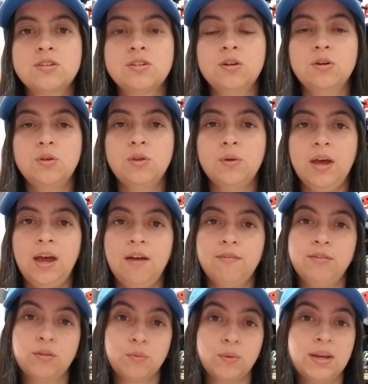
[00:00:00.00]
So you
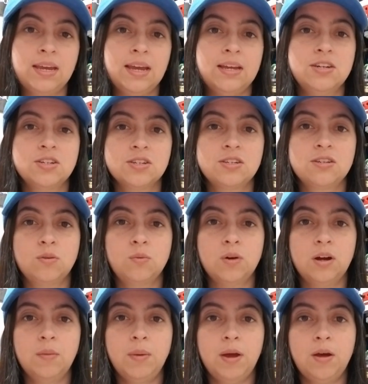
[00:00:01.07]
have three gauges to
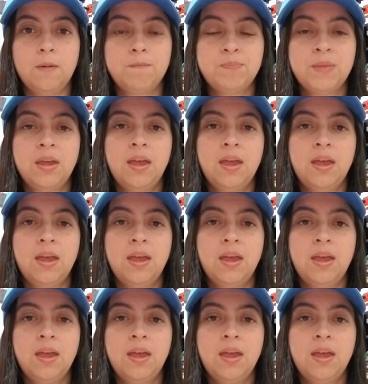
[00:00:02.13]
worry about,